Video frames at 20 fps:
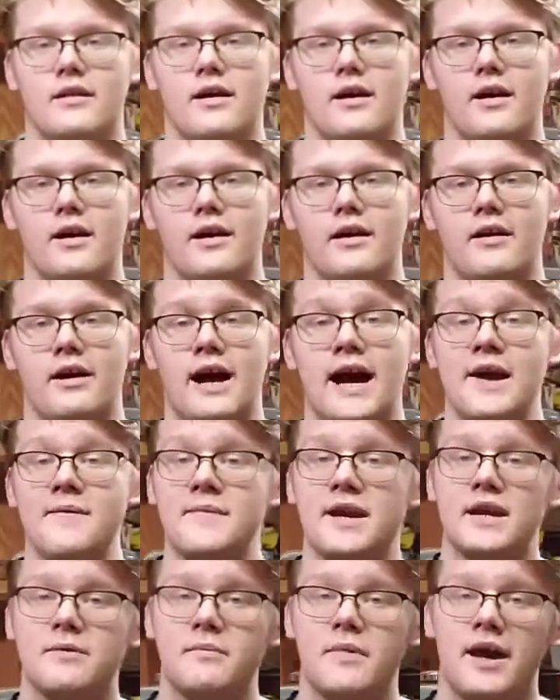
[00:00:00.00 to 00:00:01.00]
I
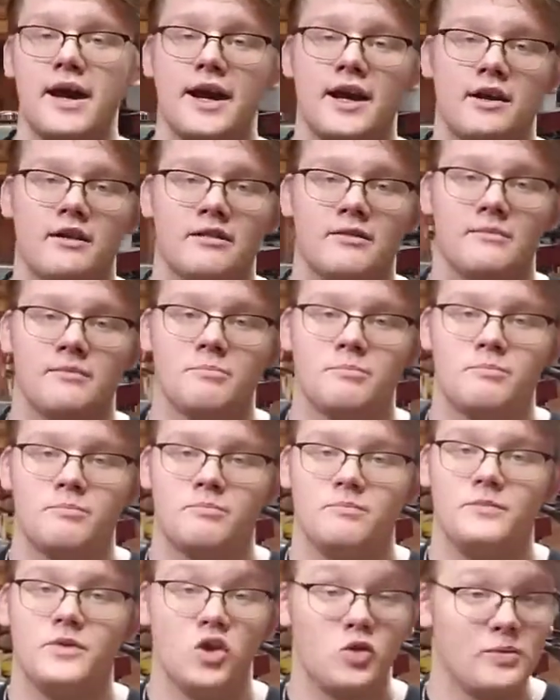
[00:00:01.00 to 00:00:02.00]
made mine
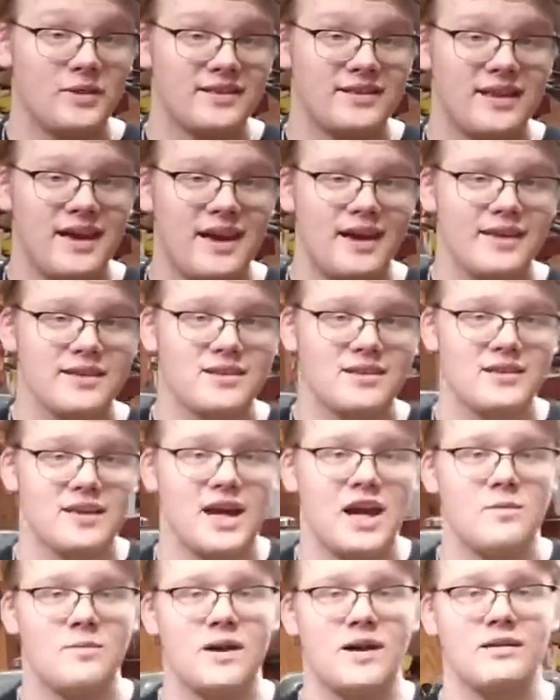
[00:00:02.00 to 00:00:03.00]
human size.
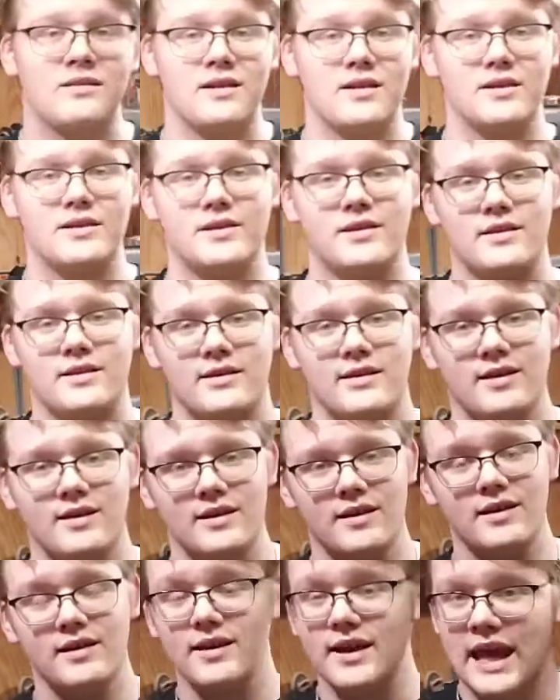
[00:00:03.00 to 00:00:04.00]
I made this
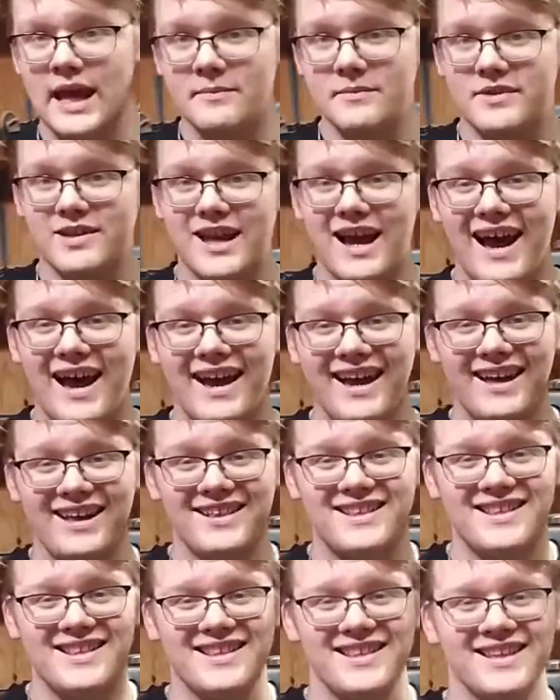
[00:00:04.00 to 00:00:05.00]
game
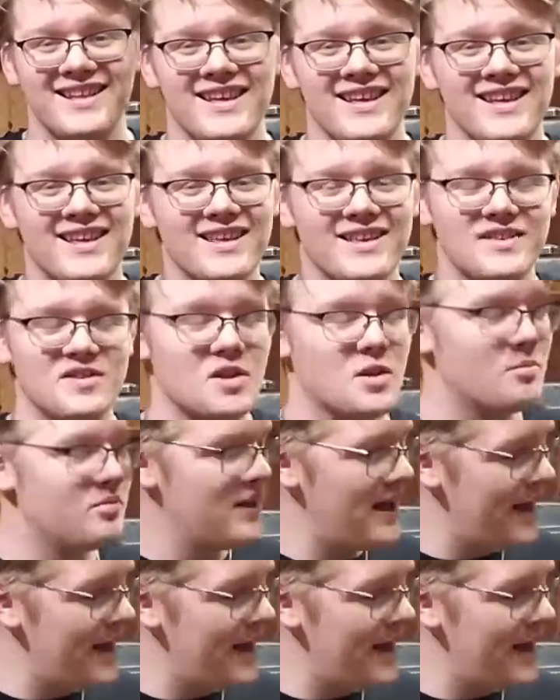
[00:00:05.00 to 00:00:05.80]
size. So the